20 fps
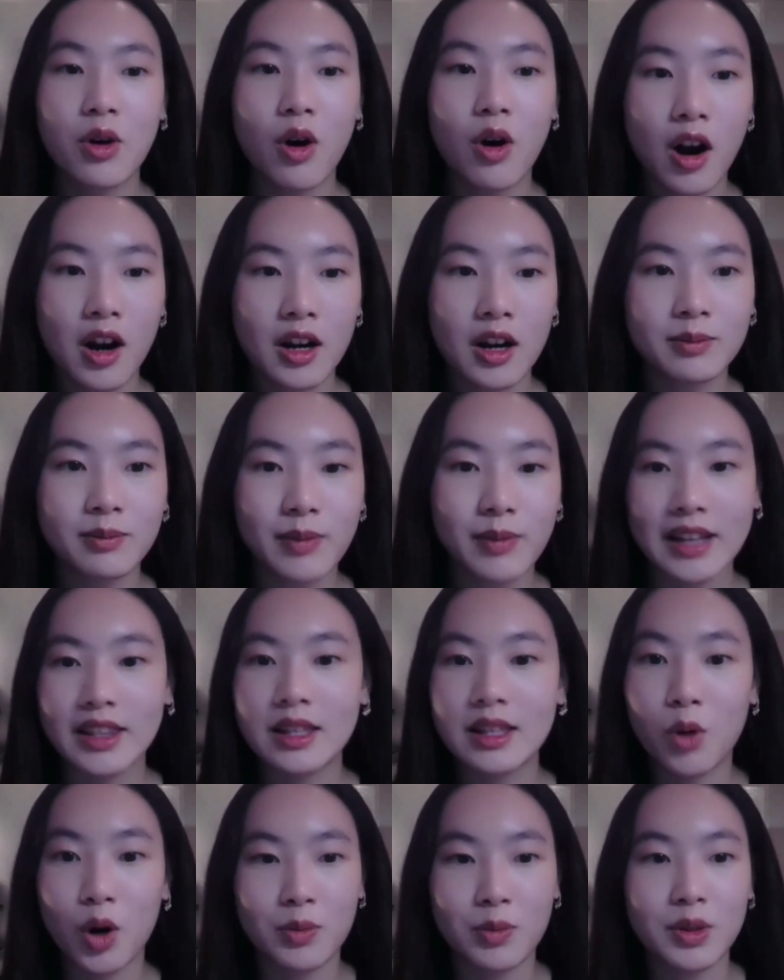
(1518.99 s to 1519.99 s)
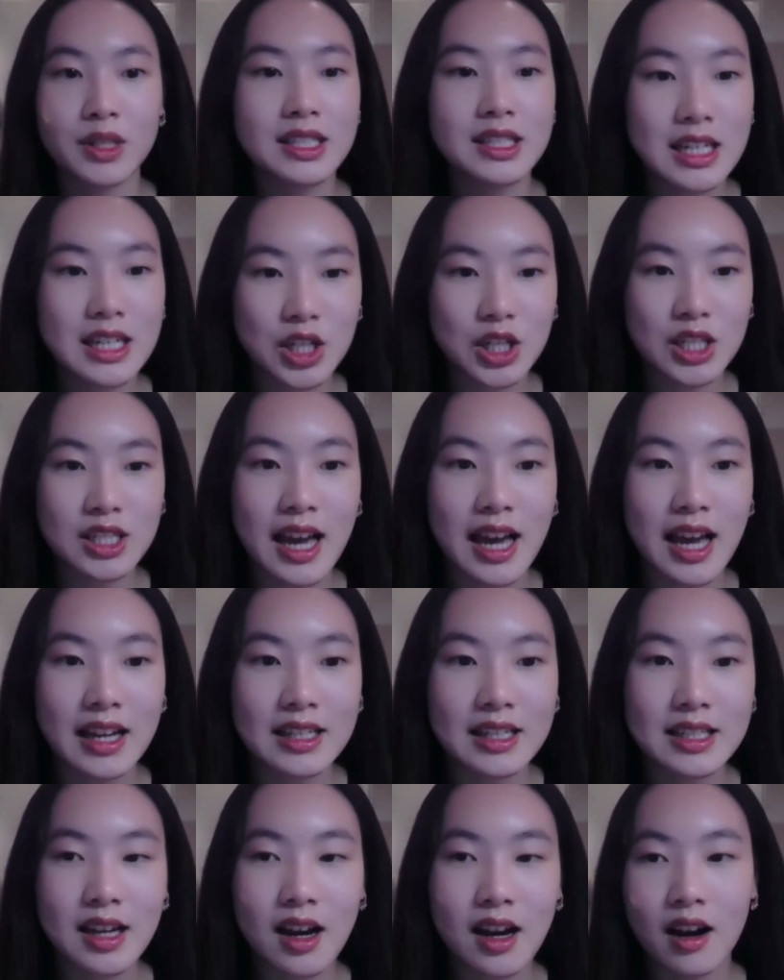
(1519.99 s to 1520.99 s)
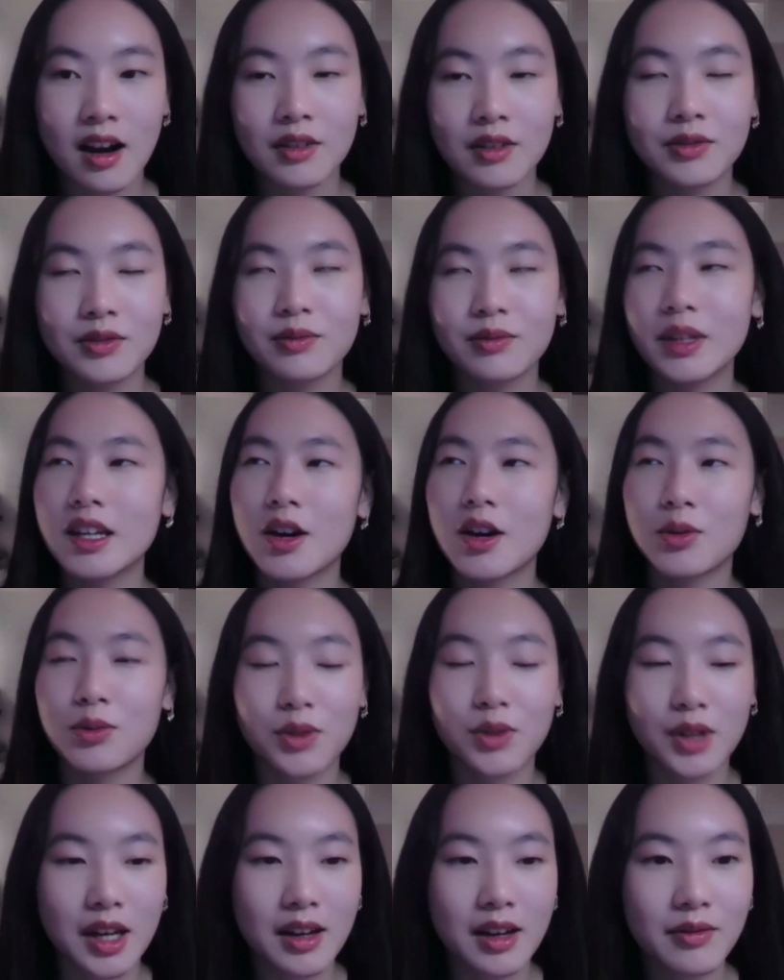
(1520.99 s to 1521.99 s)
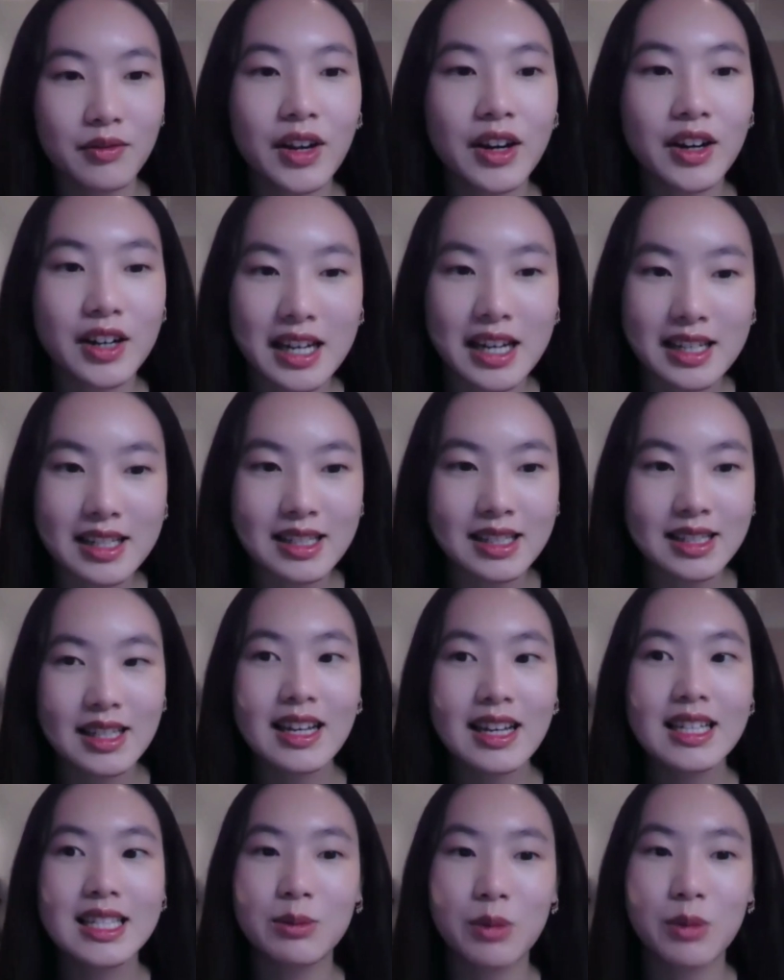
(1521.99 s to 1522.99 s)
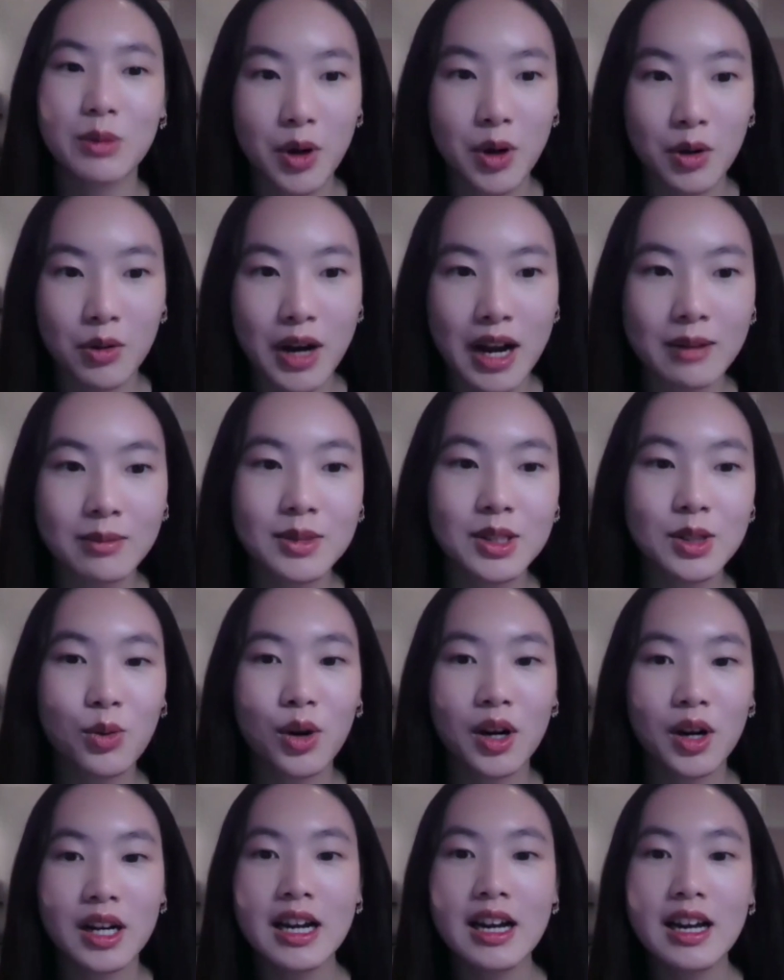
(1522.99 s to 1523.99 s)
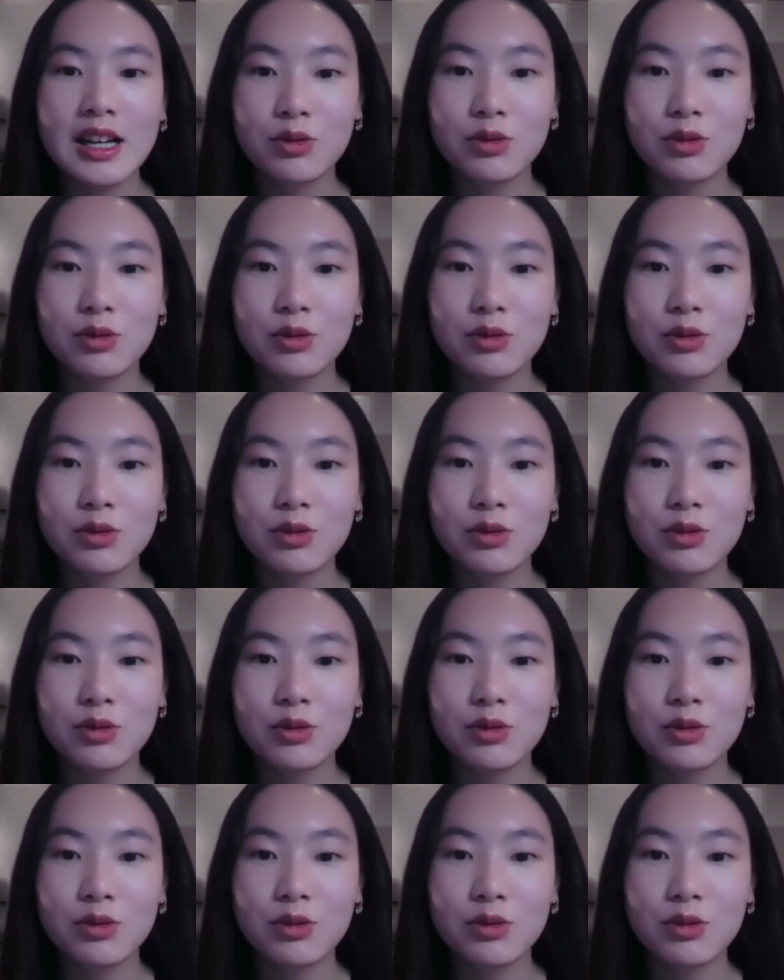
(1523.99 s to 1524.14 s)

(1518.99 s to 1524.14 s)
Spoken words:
are at the more prestigious end of the various summer programs or